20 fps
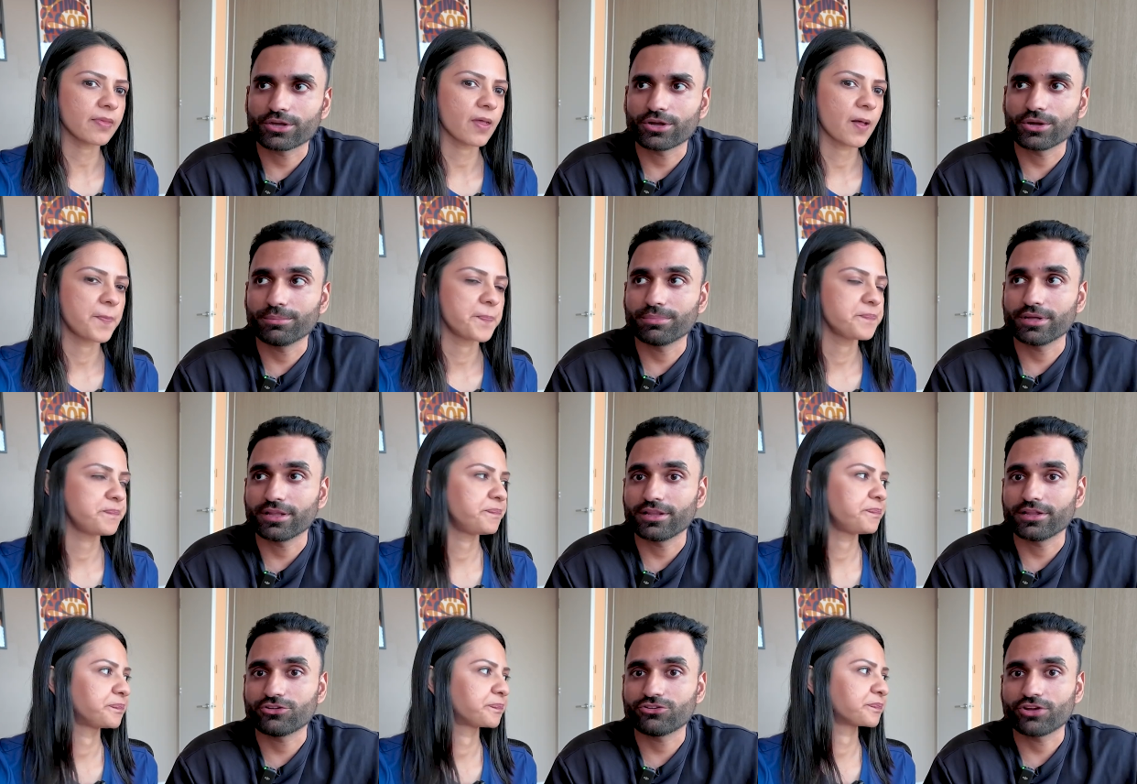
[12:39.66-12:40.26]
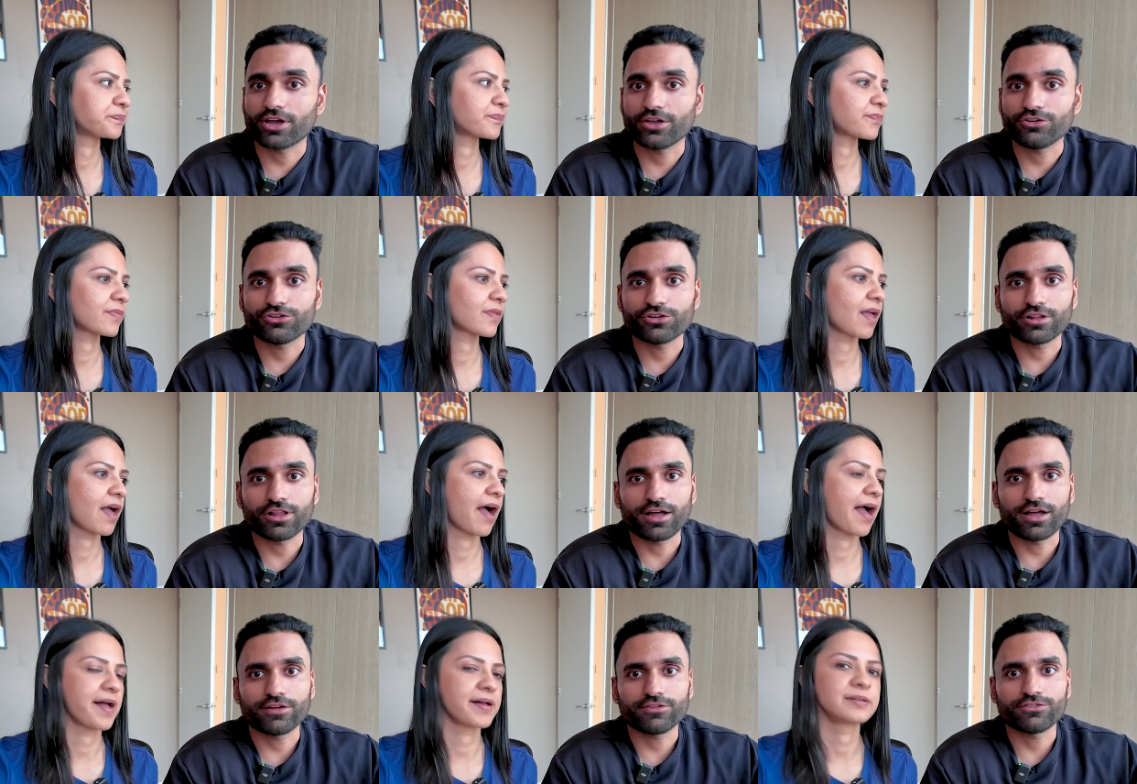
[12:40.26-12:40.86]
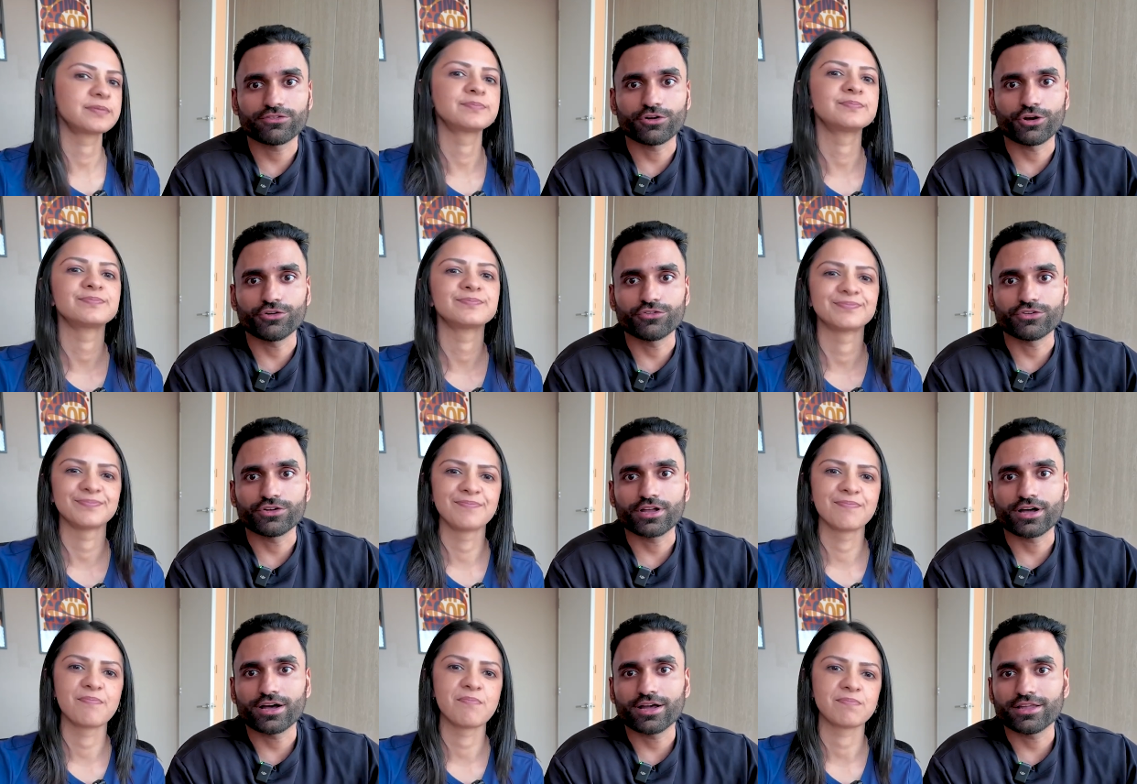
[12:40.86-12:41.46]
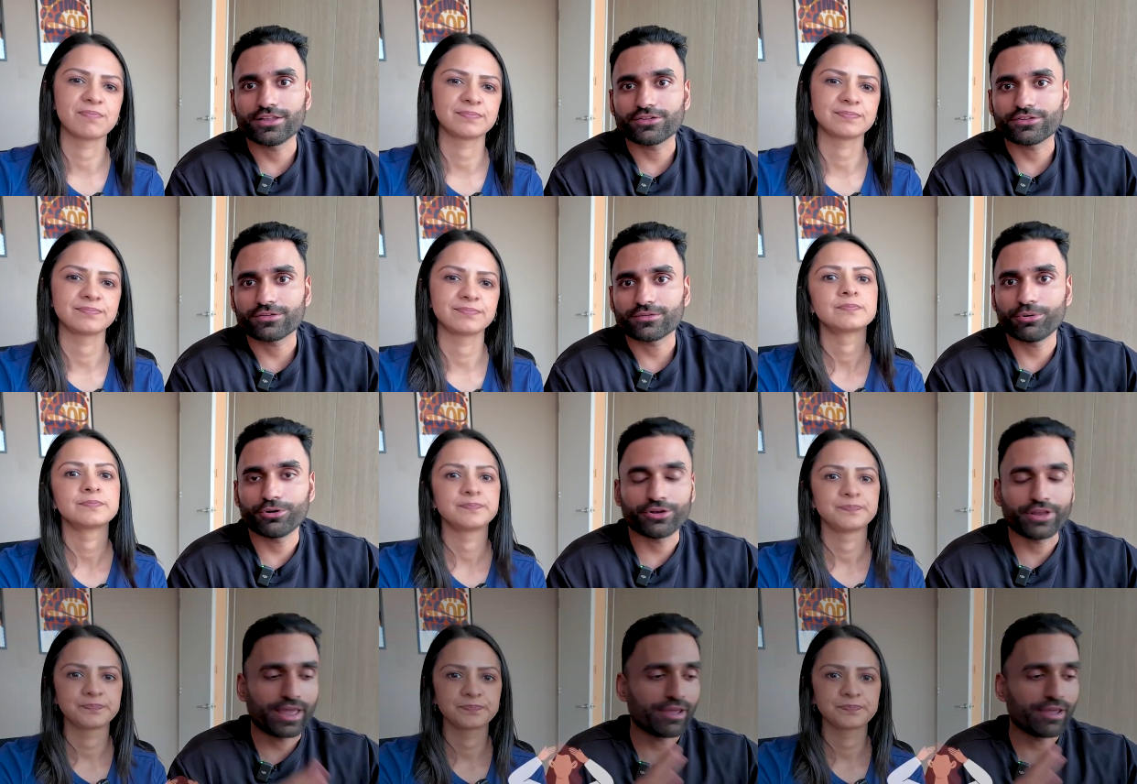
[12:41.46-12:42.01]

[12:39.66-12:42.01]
Speaker 1: completely change your life overnight, put